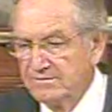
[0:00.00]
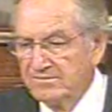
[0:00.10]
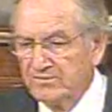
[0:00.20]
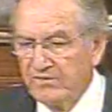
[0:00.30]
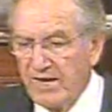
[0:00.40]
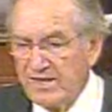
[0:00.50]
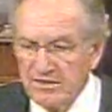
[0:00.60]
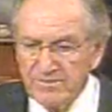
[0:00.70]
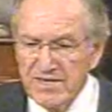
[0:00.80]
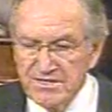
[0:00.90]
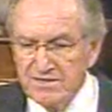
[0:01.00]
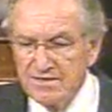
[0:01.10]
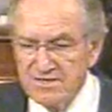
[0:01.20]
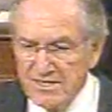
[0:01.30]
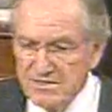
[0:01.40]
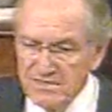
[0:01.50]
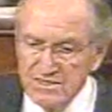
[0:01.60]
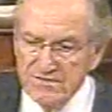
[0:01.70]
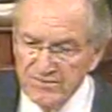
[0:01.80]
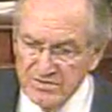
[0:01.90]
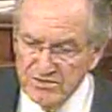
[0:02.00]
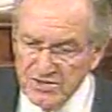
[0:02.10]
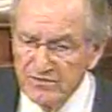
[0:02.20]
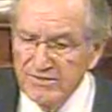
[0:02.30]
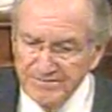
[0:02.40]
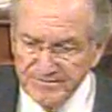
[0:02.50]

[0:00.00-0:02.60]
Providing the basic necessities for their children